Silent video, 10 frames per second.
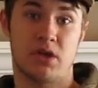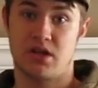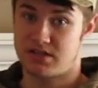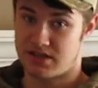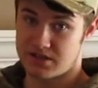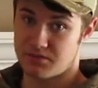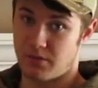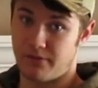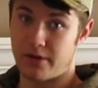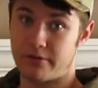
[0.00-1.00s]
because it is a
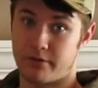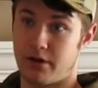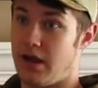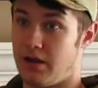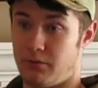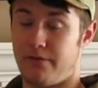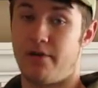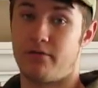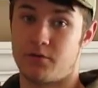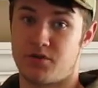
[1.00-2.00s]
revolver, and
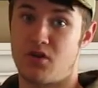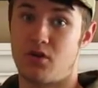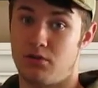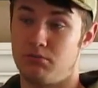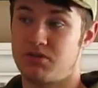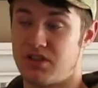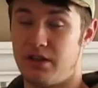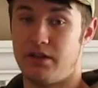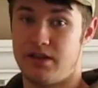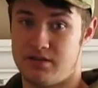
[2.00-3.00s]
revolvers are
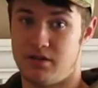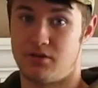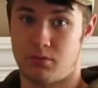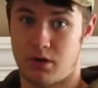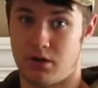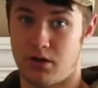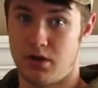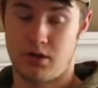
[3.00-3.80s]
slightly easier to work